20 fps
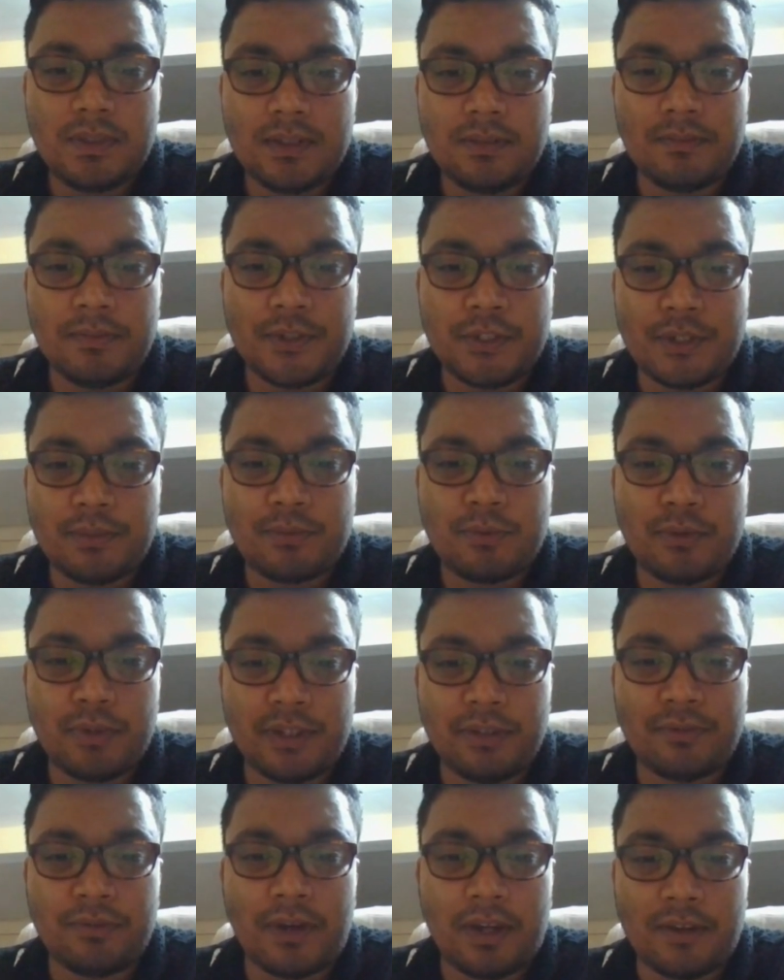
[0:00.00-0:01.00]
bishop to
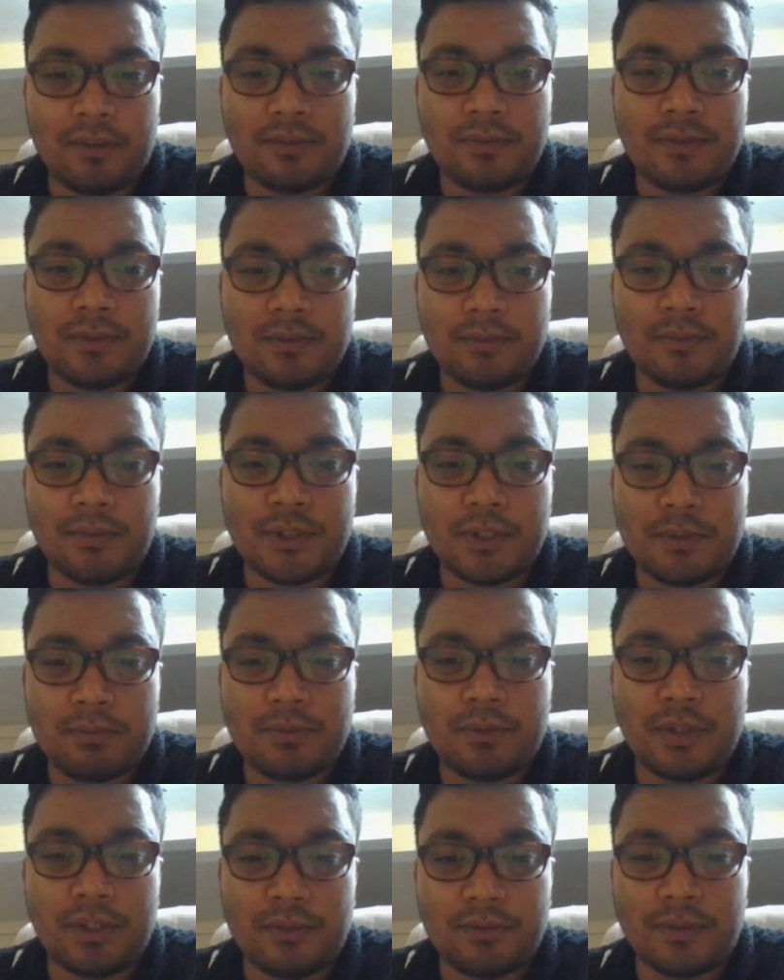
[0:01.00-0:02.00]
e5, bishop
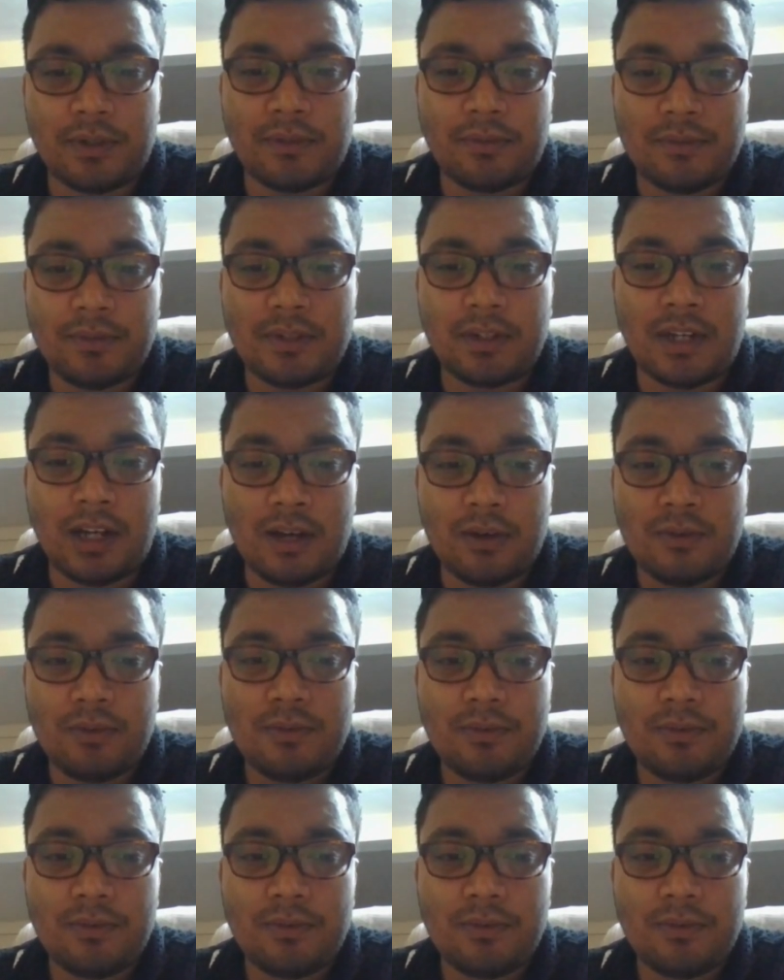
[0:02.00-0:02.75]
to e5. Now